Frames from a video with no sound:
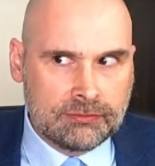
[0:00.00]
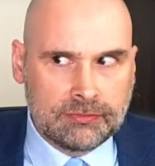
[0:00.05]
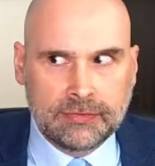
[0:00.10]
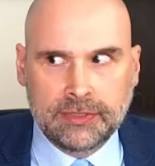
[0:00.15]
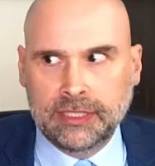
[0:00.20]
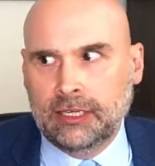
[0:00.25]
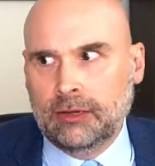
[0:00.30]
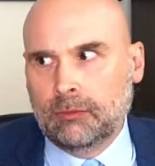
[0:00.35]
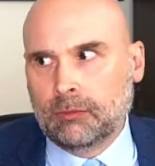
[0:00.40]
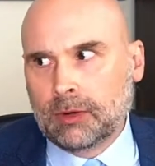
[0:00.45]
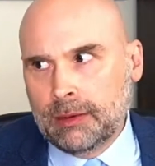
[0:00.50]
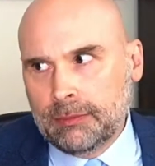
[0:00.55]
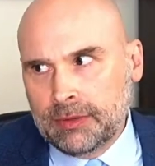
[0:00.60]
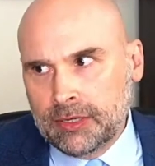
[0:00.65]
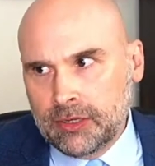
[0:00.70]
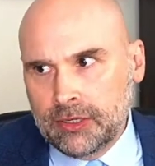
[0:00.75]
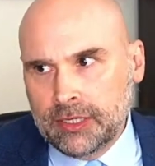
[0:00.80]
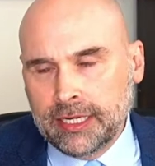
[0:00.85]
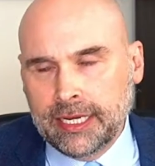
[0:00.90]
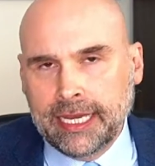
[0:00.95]

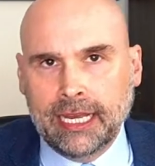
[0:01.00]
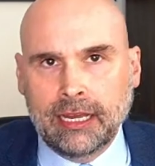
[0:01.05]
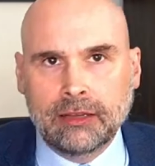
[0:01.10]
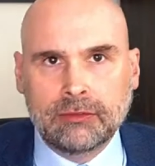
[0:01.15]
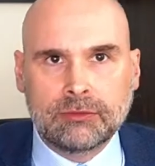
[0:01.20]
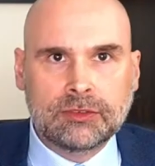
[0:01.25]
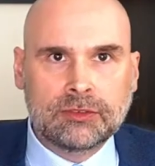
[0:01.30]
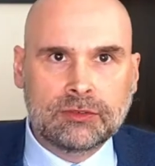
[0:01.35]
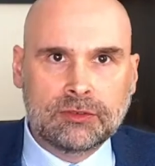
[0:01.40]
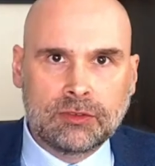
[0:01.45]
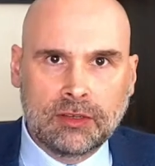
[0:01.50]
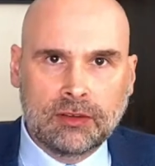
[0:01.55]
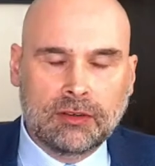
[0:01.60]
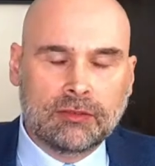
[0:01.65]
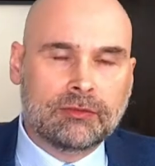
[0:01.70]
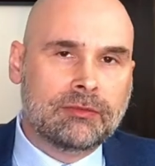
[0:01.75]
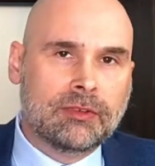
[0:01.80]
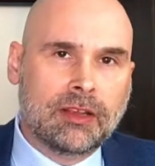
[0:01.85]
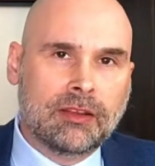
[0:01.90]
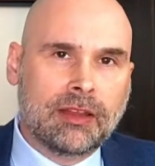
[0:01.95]
Robinhood account,
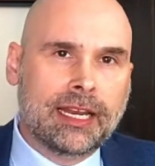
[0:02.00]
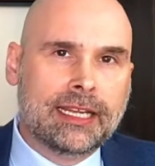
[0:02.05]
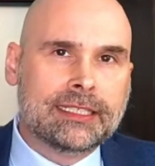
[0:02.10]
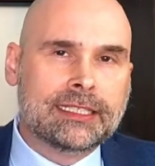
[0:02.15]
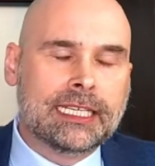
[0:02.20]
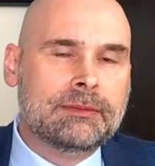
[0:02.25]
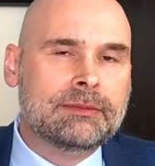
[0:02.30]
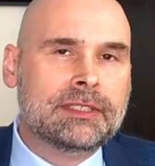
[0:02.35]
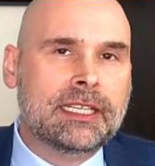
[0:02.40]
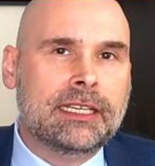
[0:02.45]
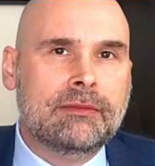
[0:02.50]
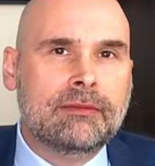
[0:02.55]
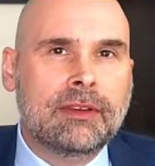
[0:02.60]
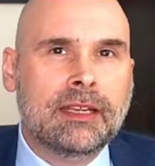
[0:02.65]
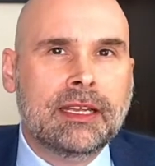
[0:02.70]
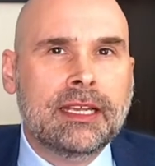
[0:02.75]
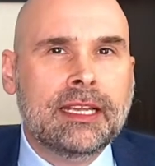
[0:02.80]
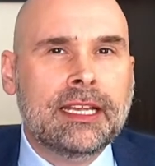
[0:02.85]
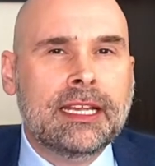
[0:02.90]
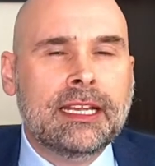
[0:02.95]
a lot of times they
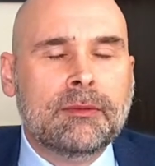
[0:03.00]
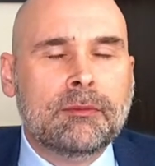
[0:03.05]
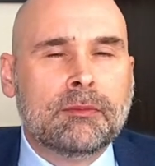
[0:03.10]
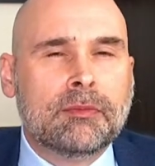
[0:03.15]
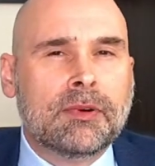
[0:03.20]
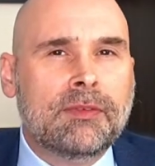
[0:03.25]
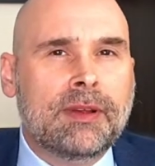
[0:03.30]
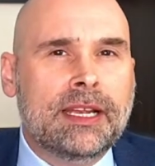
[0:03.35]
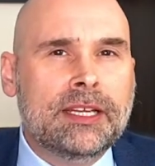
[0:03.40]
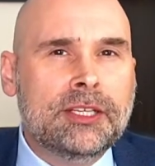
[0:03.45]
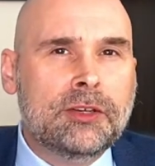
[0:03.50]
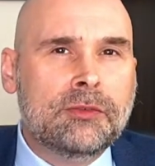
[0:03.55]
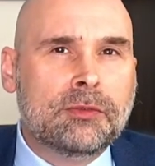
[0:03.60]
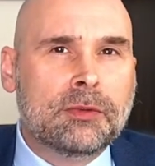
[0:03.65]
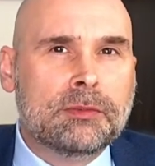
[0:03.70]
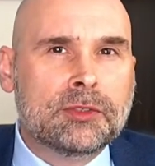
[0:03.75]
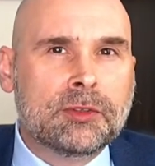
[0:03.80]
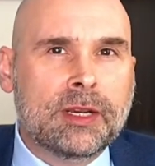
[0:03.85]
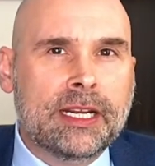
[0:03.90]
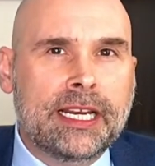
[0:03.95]
prevent you
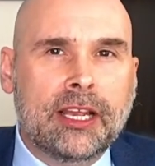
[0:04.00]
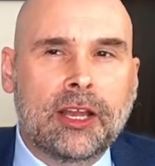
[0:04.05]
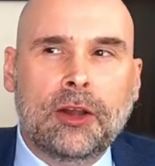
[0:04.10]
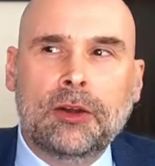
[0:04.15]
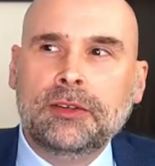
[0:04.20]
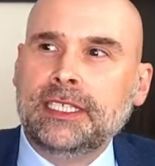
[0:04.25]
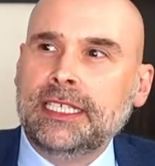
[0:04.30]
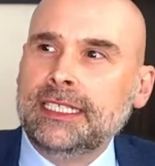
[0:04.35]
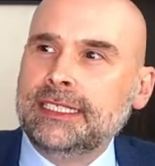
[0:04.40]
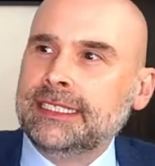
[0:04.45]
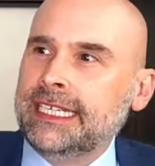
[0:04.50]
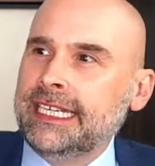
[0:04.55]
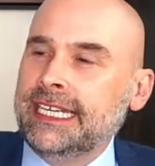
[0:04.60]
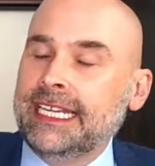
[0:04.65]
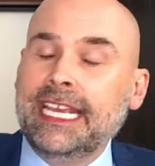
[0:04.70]
from trading OTC.